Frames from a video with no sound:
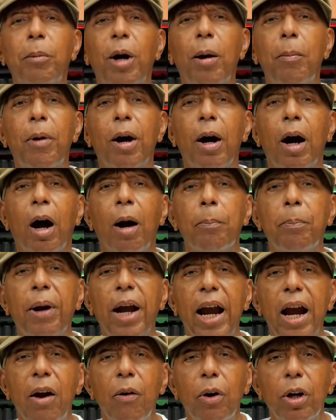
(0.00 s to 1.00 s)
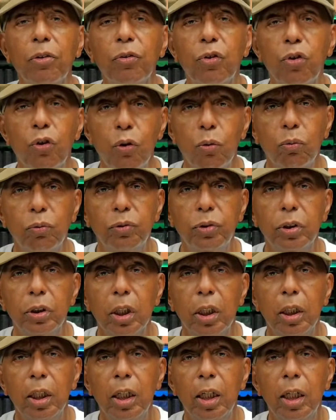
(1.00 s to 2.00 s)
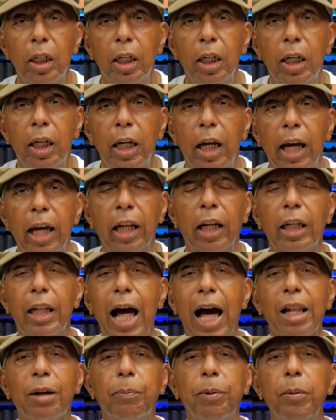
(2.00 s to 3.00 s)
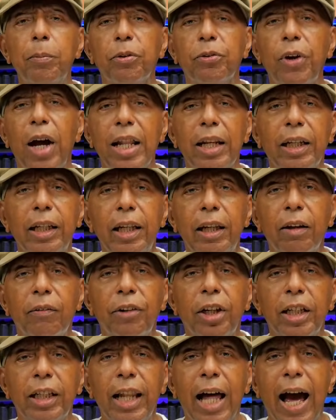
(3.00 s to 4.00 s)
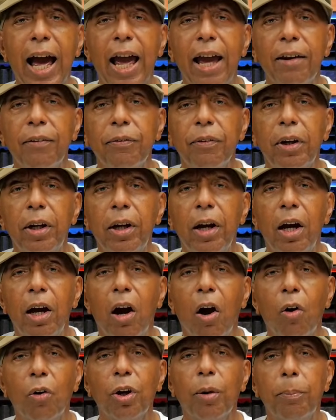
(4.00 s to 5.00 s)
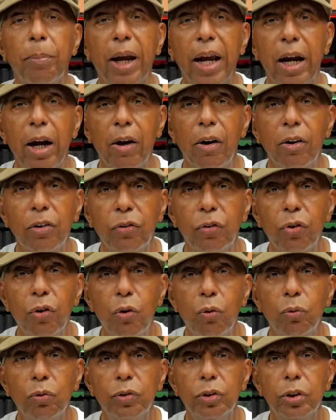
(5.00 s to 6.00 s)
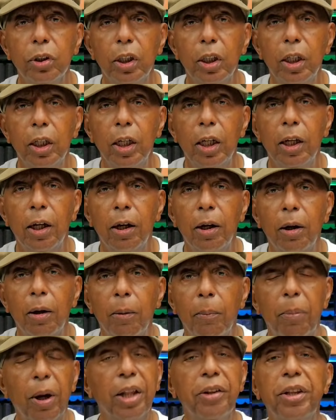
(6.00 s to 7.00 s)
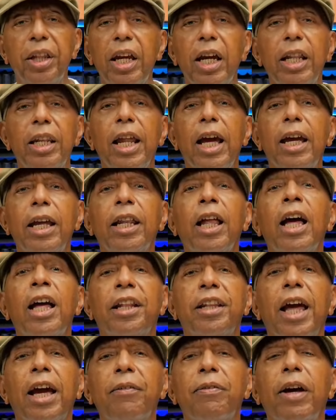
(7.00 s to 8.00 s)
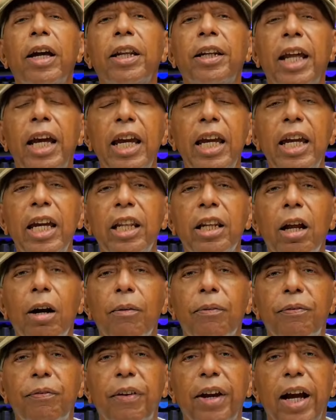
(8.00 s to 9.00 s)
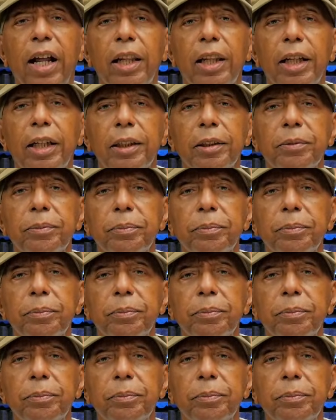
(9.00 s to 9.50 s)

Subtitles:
of them are apparent truths, and a lot of people try to live their life on apparent truths, but then they end up failing.